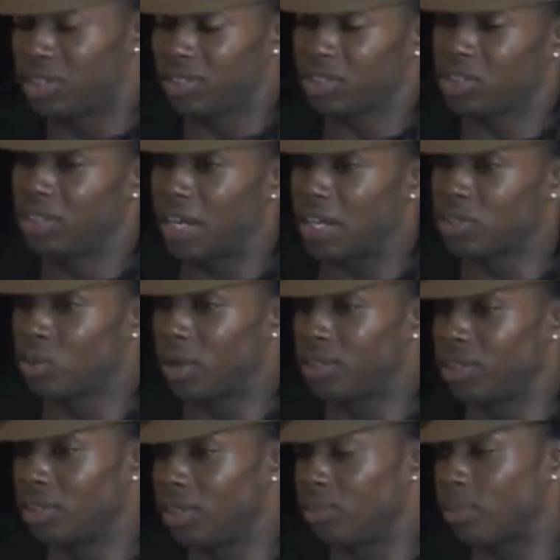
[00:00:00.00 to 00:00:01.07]
when I talk to her. She has no
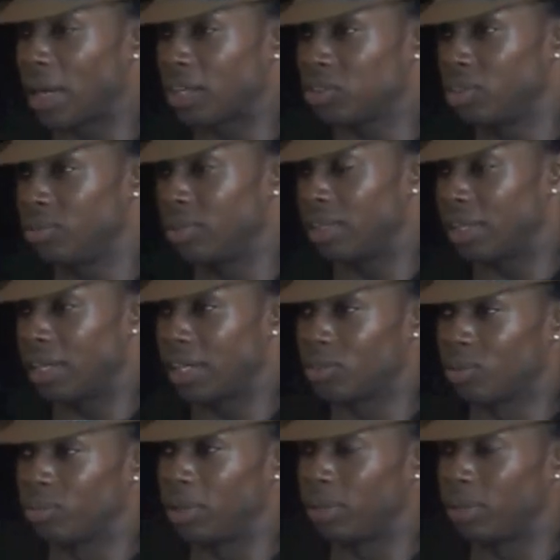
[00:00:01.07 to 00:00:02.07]
idea the impact she uh, has on